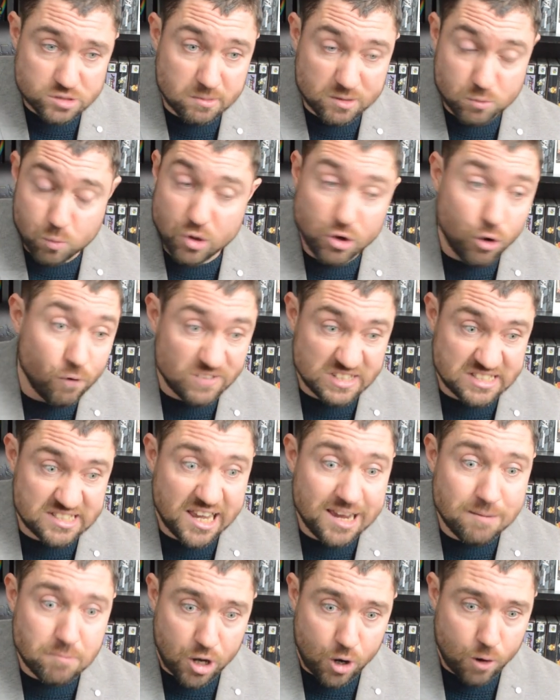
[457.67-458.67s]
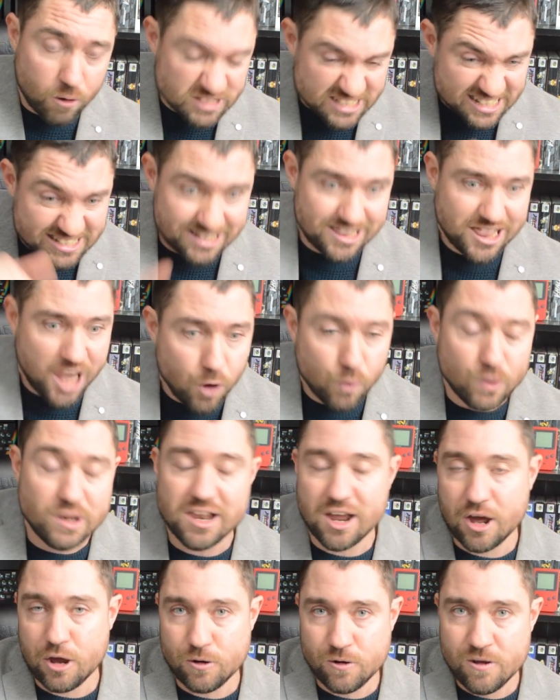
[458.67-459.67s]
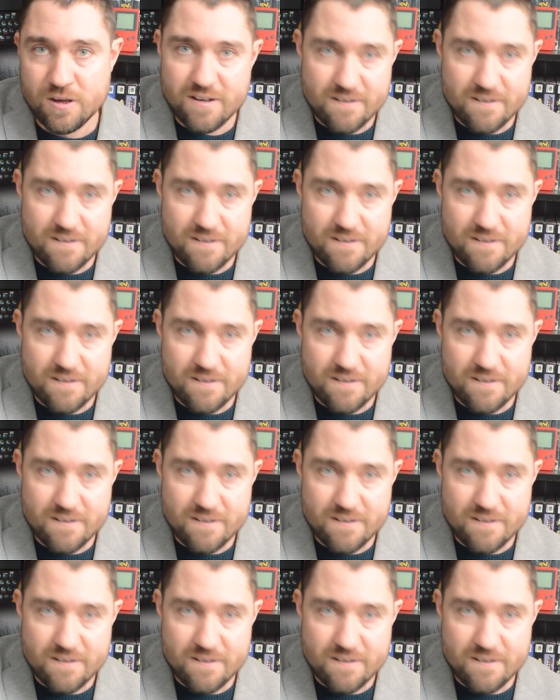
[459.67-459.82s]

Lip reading: well, not the same low, I was at a lower low